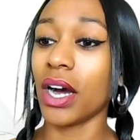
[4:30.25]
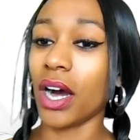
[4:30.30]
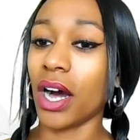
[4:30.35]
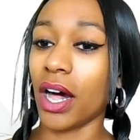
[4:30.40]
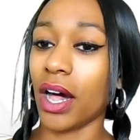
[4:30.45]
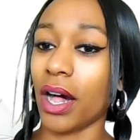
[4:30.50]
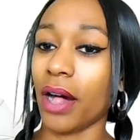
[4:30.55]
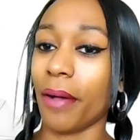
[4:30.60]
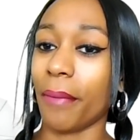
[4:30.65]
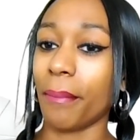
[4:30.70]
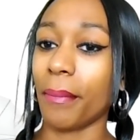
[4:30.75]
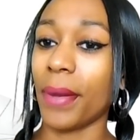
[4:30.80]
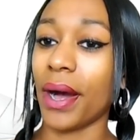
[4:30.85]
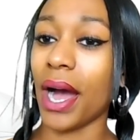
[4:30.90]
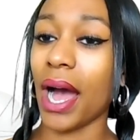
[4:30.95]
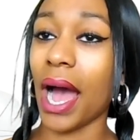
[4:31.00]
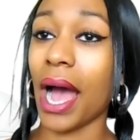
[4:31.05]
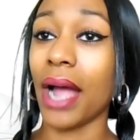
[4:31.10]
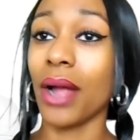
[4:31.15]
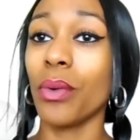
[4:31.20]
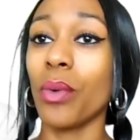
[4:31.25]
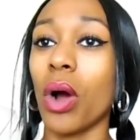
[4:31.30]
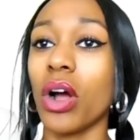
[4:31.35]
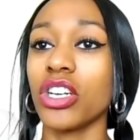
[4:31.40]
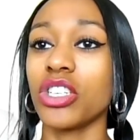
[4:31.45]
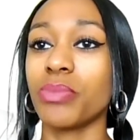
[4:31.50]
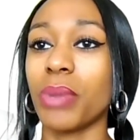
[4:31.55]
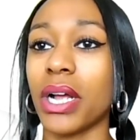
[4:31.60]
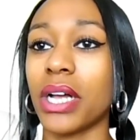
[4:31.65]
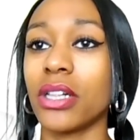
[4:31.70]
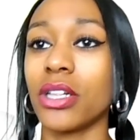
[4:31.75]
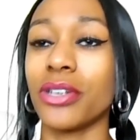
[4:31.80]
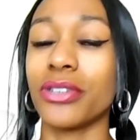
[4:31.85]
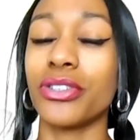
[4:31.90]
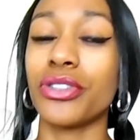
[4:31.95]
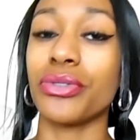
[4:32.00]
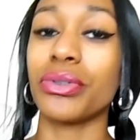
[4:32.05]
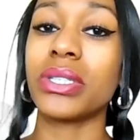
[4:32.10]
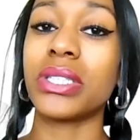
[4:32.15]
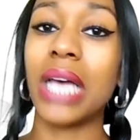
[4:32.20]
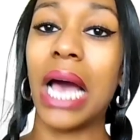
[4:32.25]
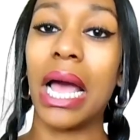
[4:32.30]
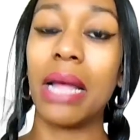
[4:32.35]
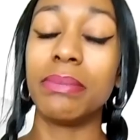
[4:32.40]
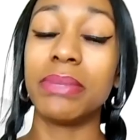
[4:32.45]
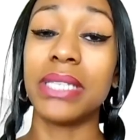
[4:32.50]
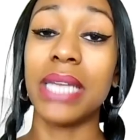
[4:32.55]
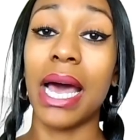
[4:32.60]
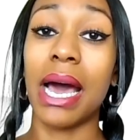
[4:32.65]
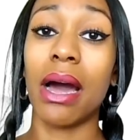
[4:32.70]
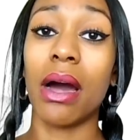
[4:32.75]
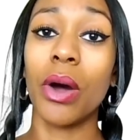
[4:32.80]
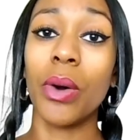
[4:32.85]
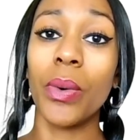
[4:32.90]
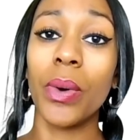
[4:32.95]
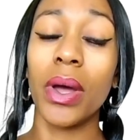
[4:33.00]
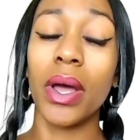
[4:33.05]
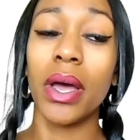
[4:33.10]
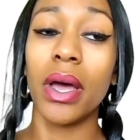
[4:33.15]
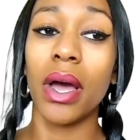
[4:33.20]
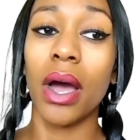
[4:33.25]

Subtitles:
I wash my clothes 3 times now.